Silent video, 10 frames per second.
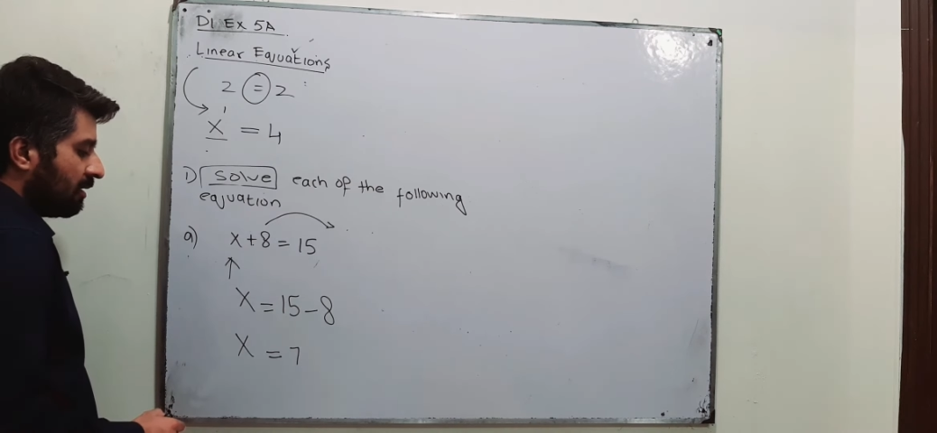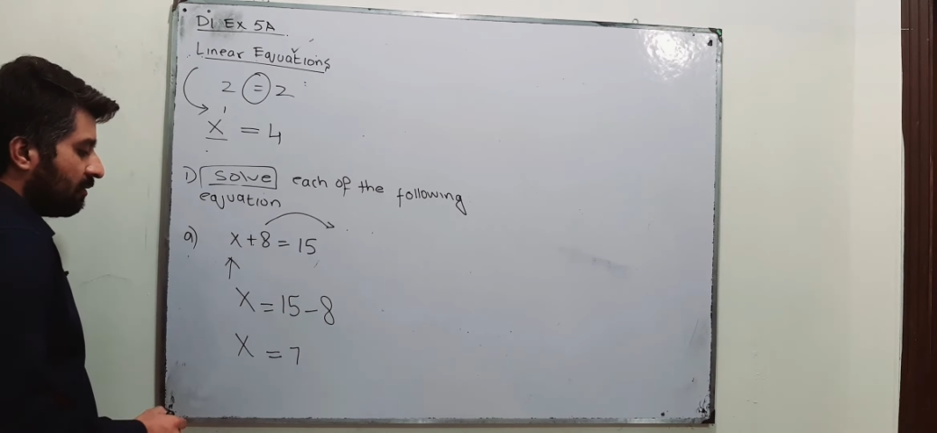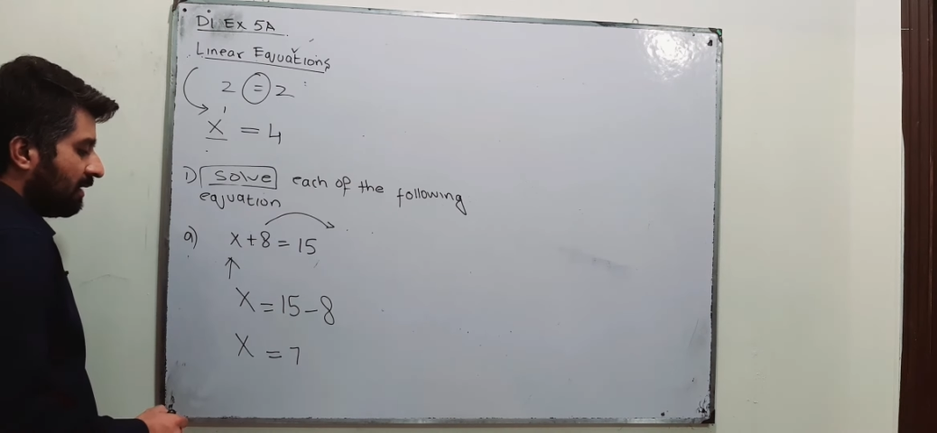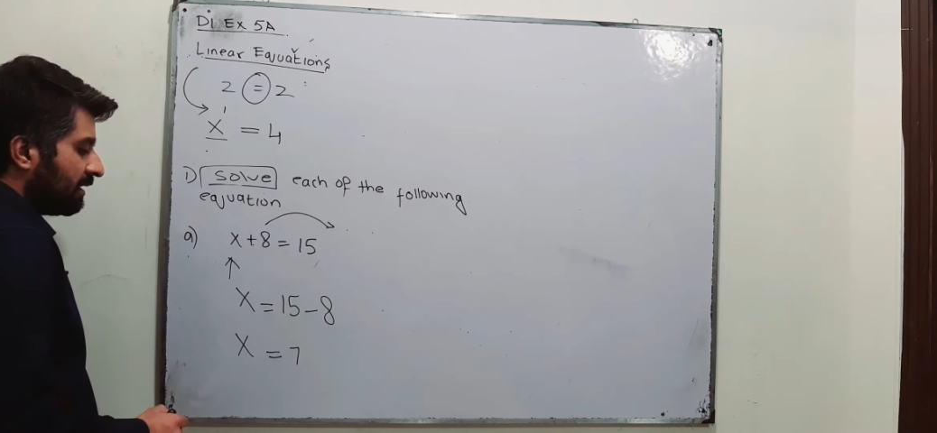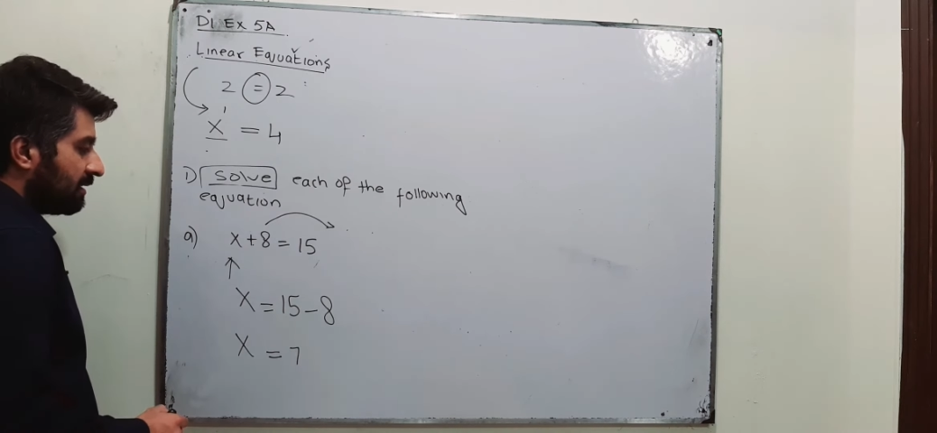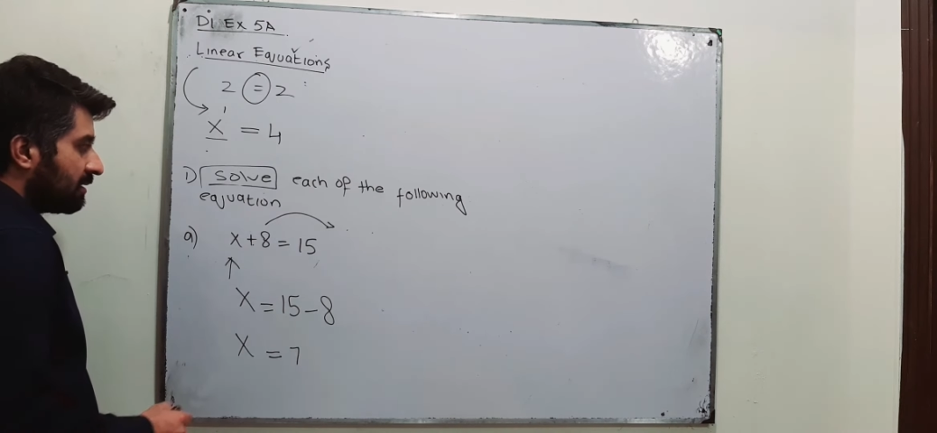Well, this